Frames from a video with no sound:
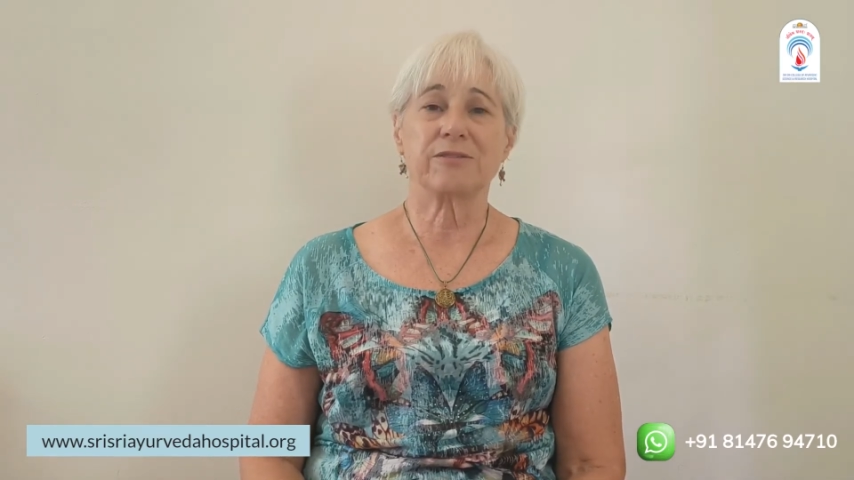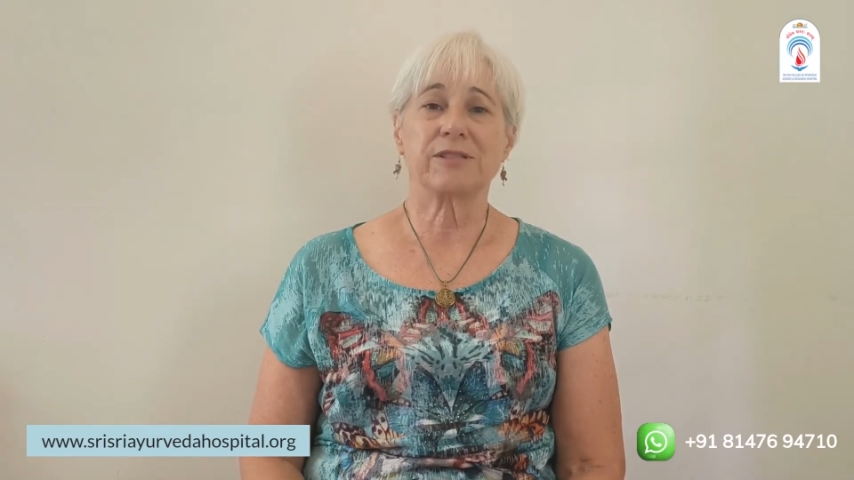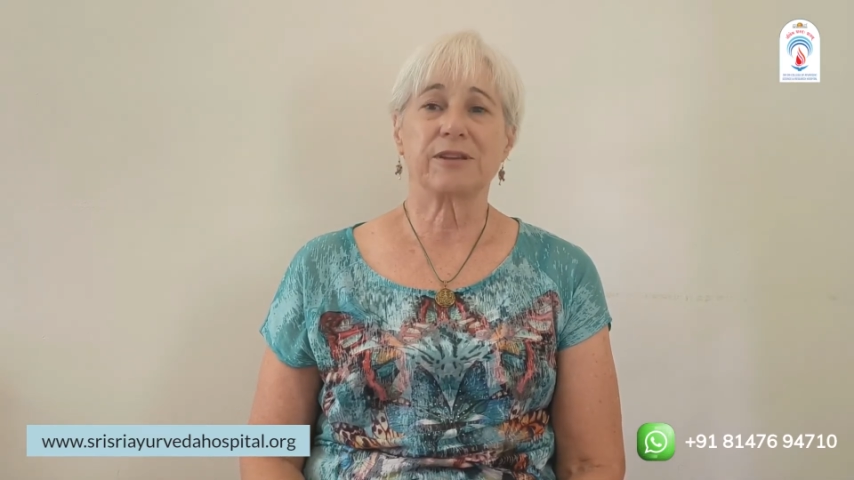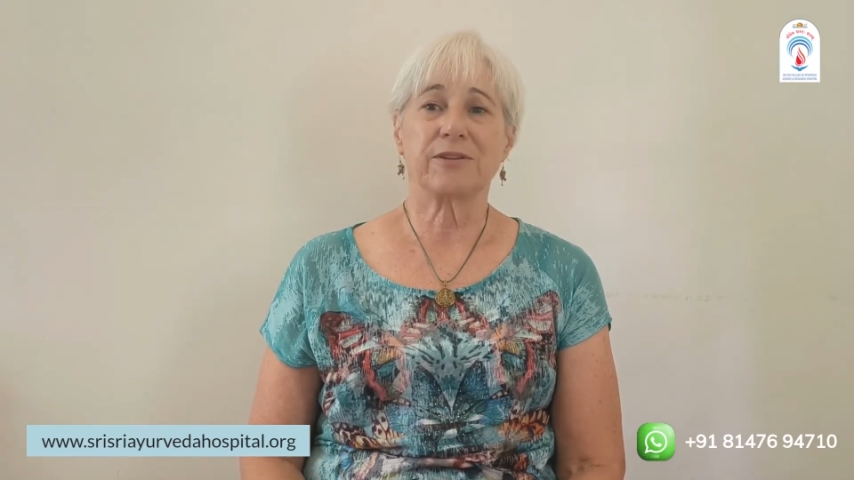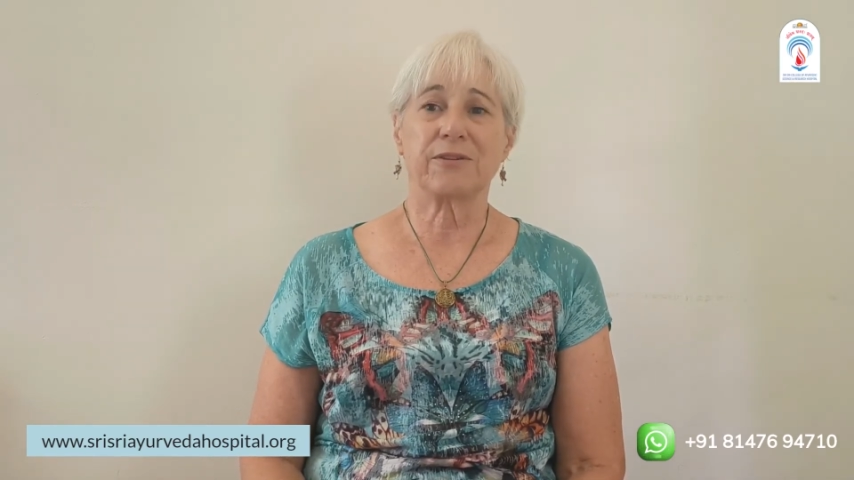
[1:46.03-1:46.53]

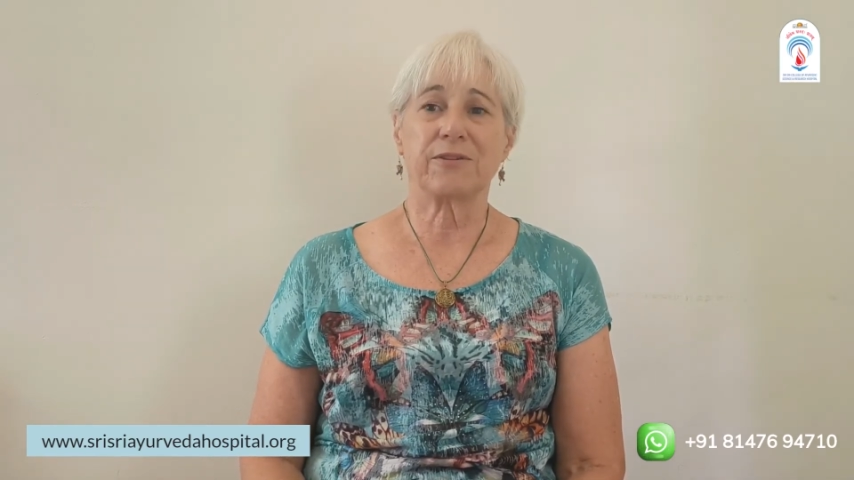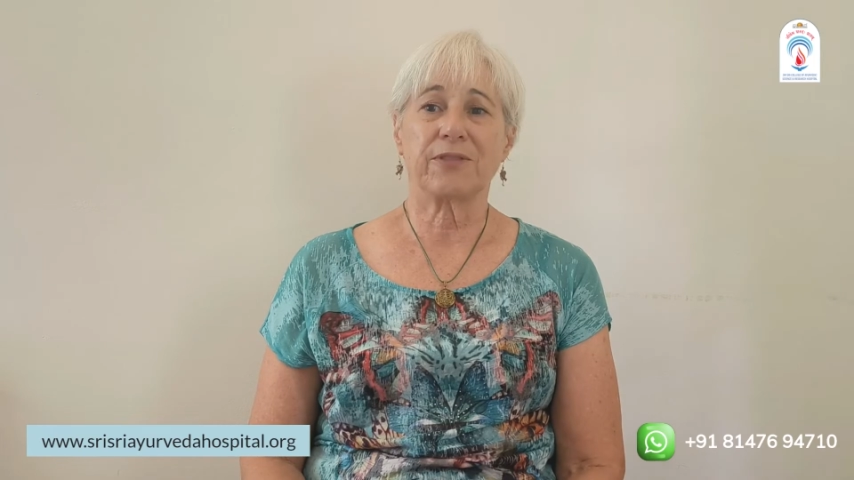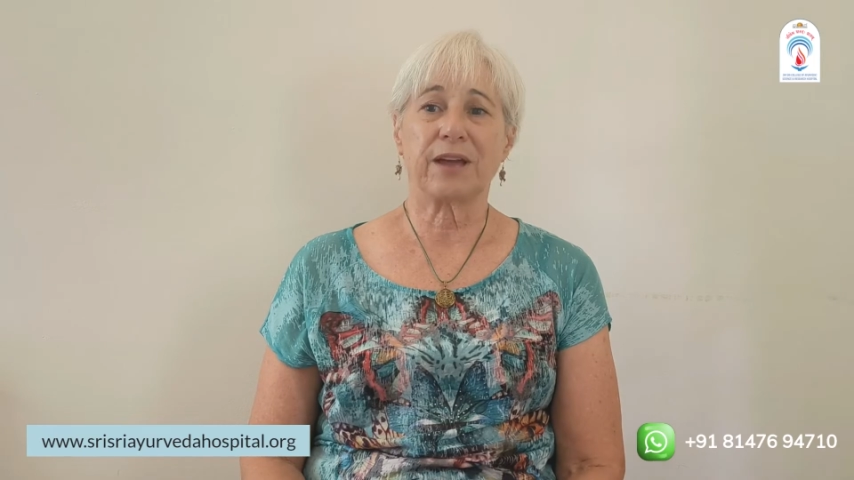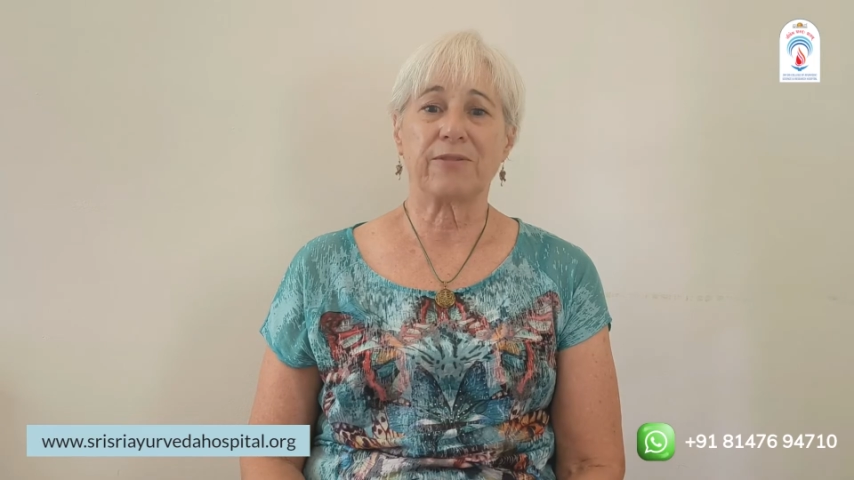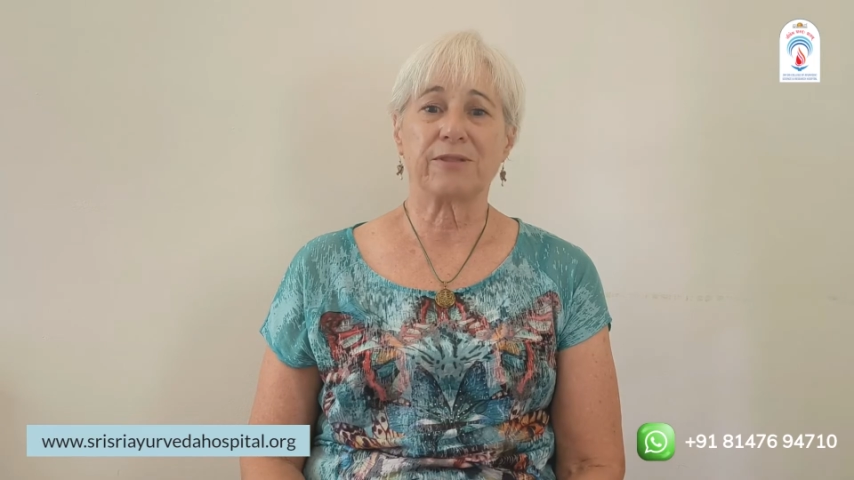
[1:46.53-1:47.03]
so
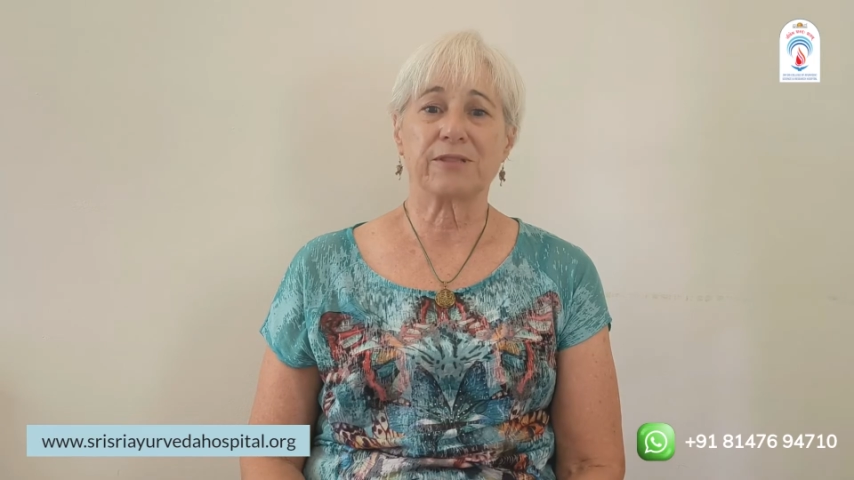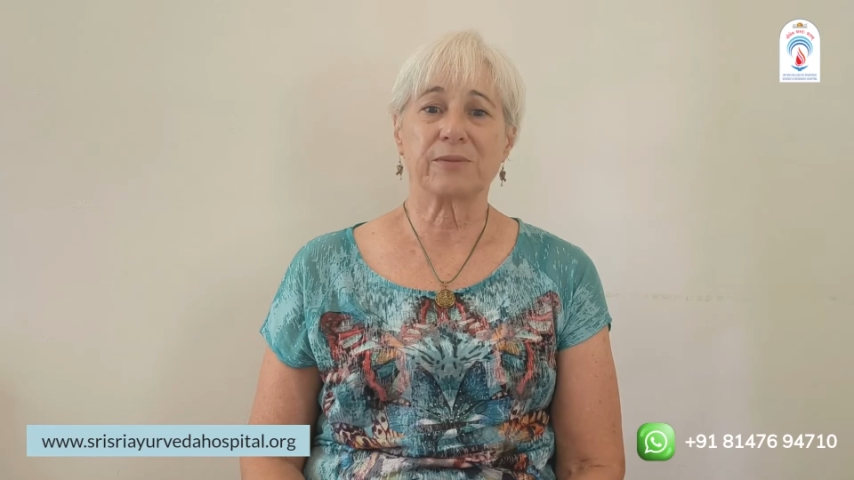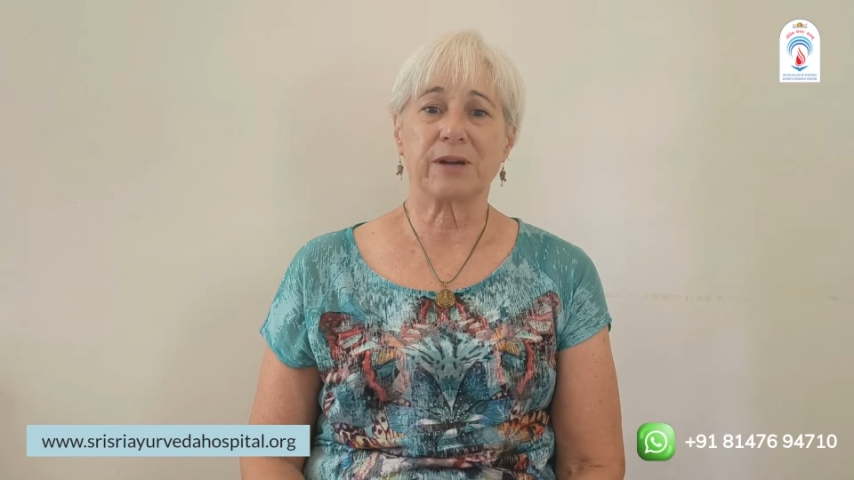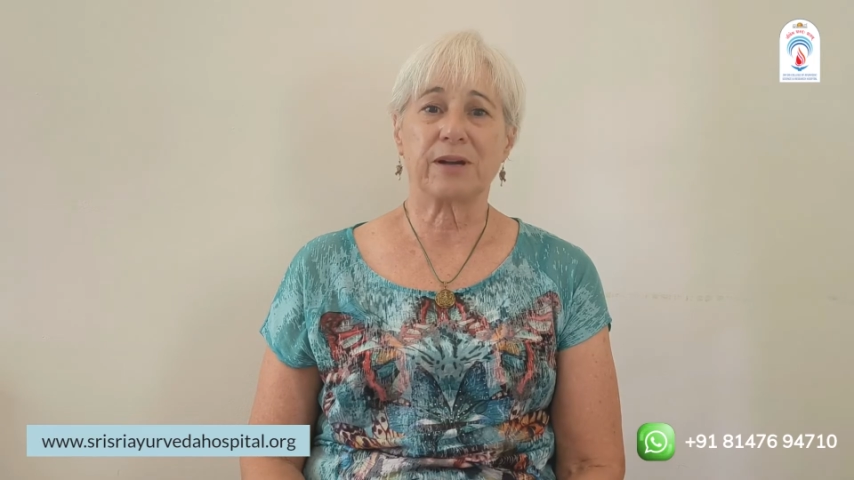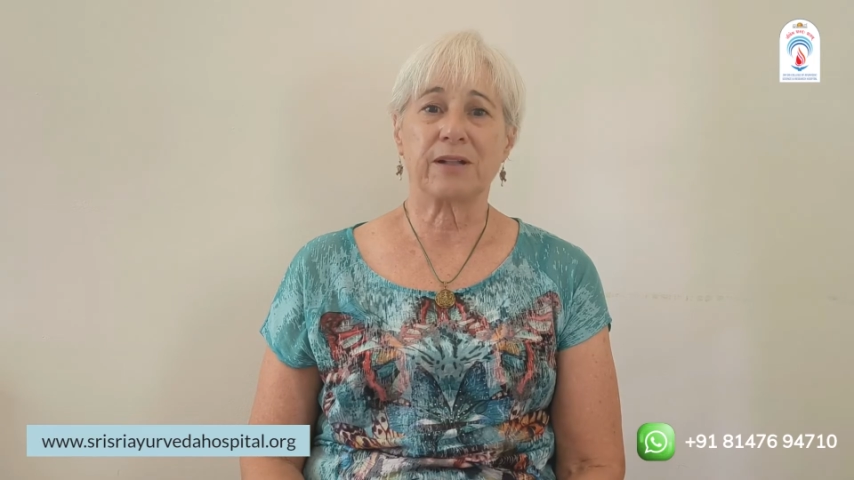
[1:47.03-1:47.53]
that was
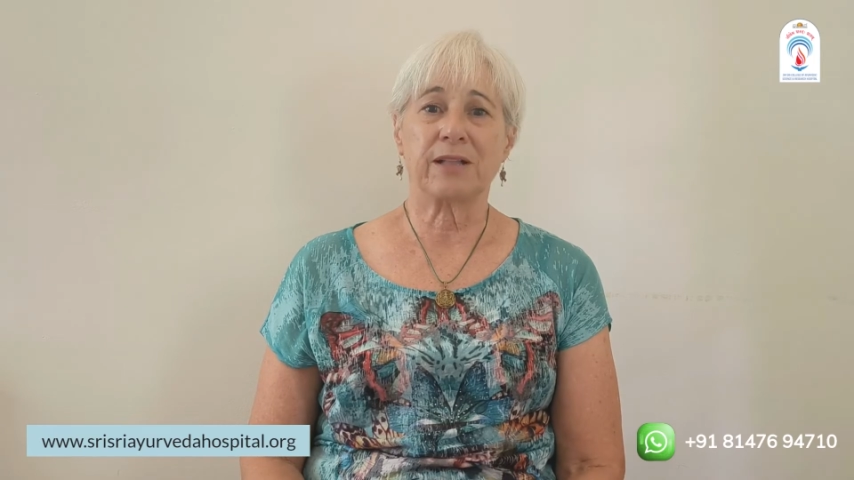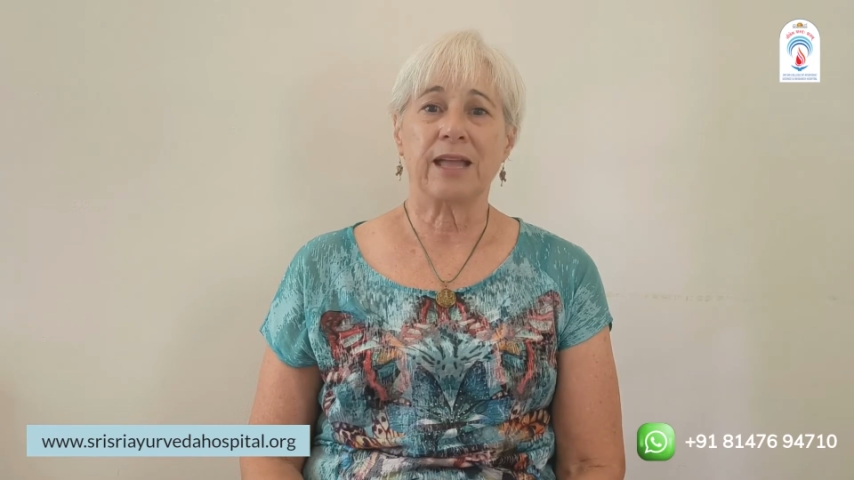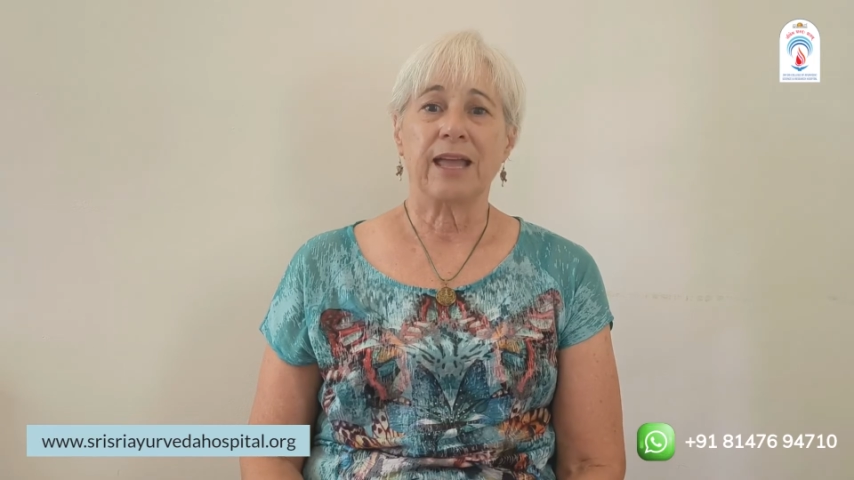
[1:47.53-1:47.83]
well.